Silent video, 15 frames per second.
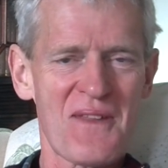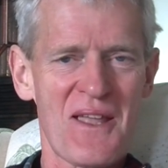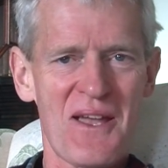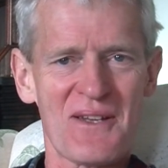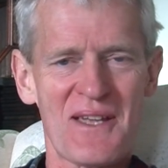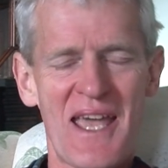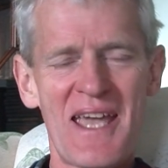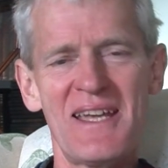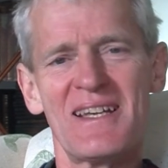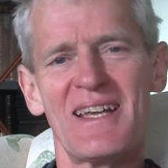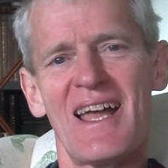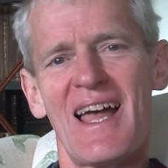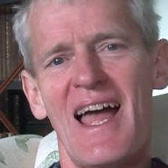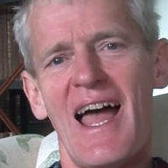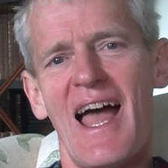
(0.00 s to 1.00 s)
okay,
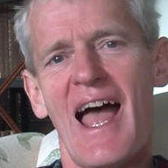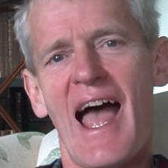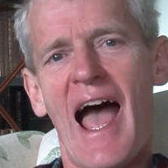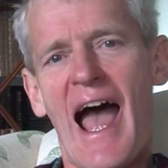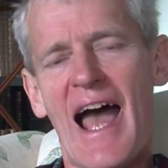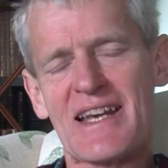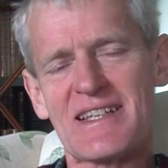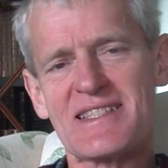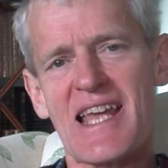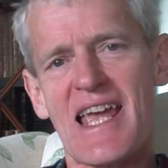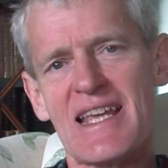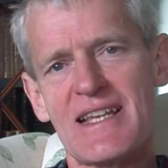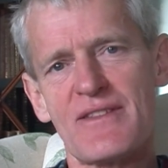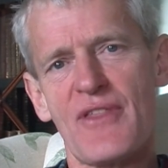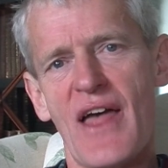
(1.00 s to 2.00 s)
and
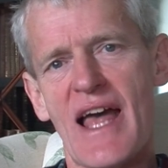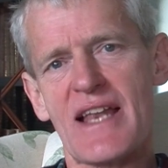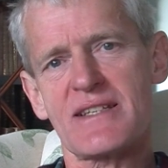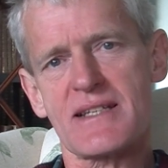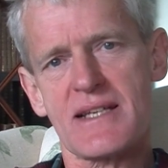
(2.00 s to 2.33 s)
take that